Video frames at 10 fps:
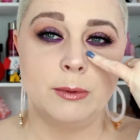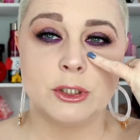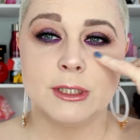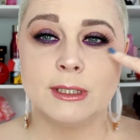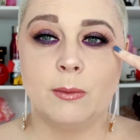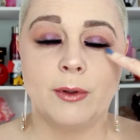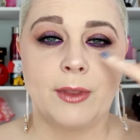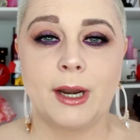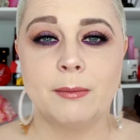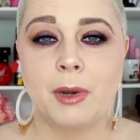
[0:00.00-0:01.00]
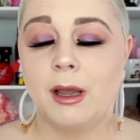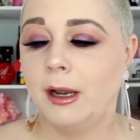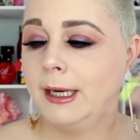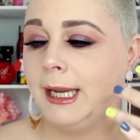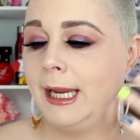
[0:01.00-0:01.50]
which is the one that I
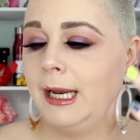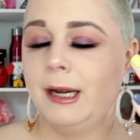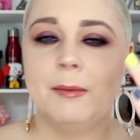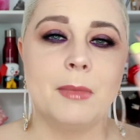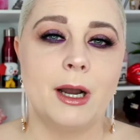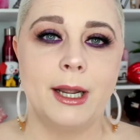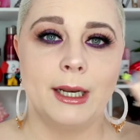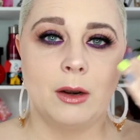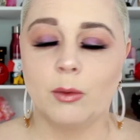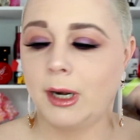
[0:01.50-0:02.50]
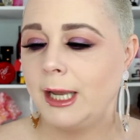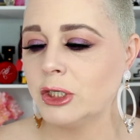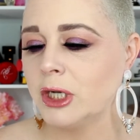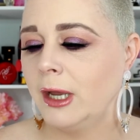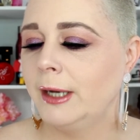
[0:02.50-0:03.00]
applied in my lower
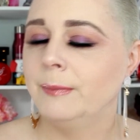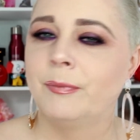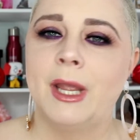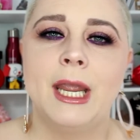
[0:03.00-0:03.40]
lash line.